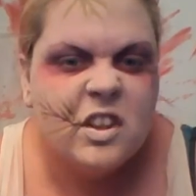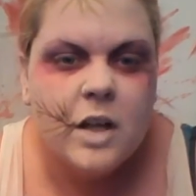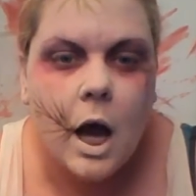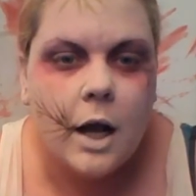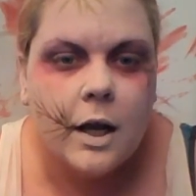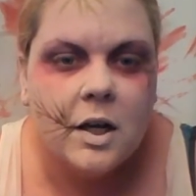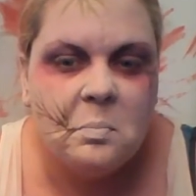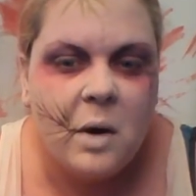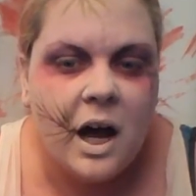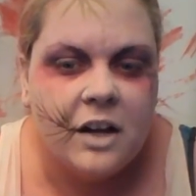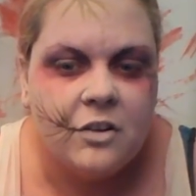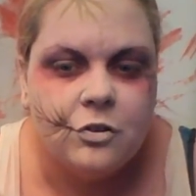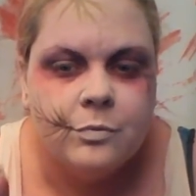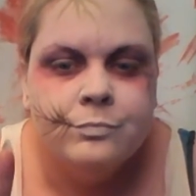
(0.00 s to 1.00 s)
not going to
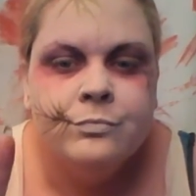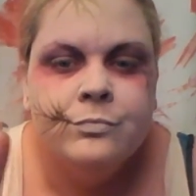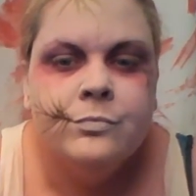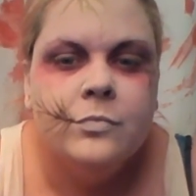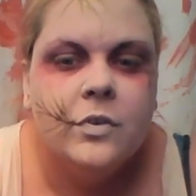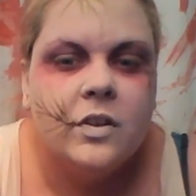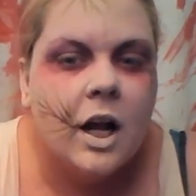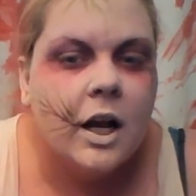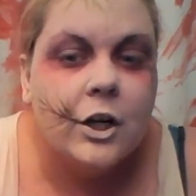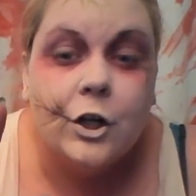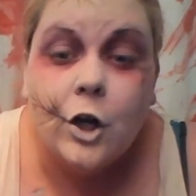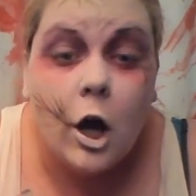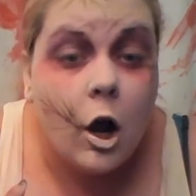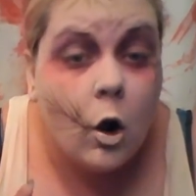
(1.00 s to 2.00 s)
budge. It's not going to
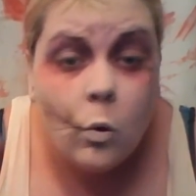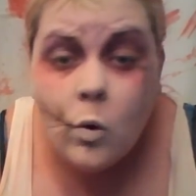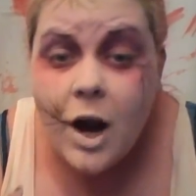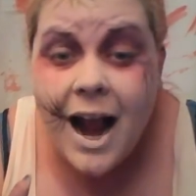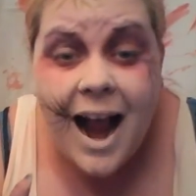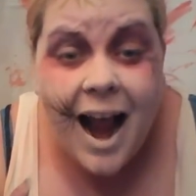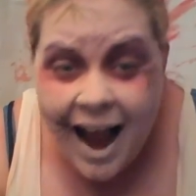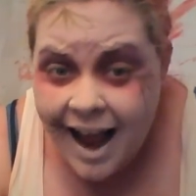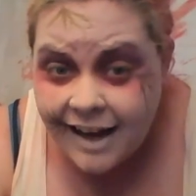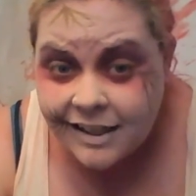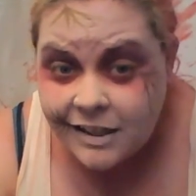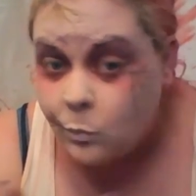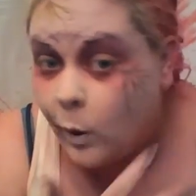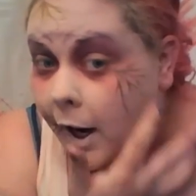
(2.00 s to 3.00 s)
go
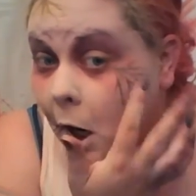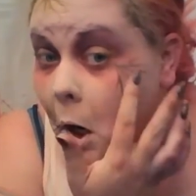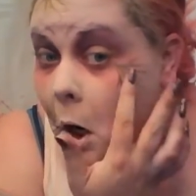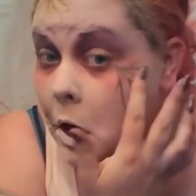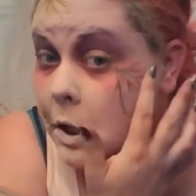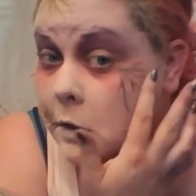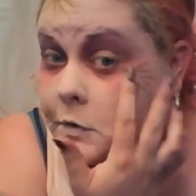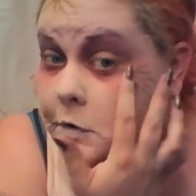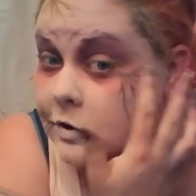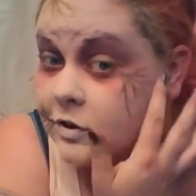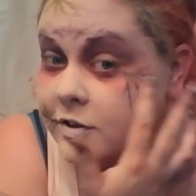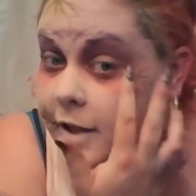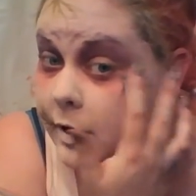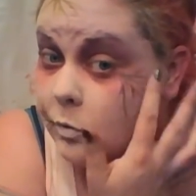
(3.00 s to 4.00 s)
anywhere. It's going to
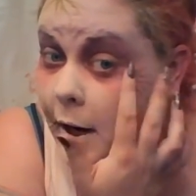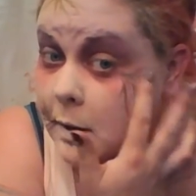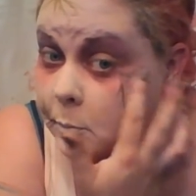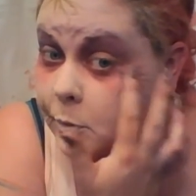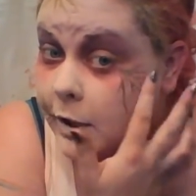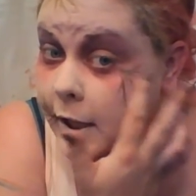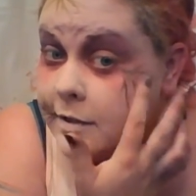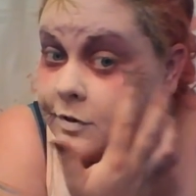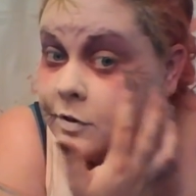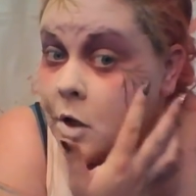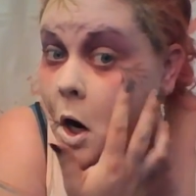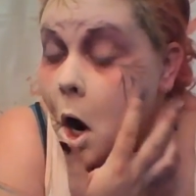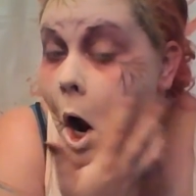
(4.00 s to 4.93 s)
stay right in place.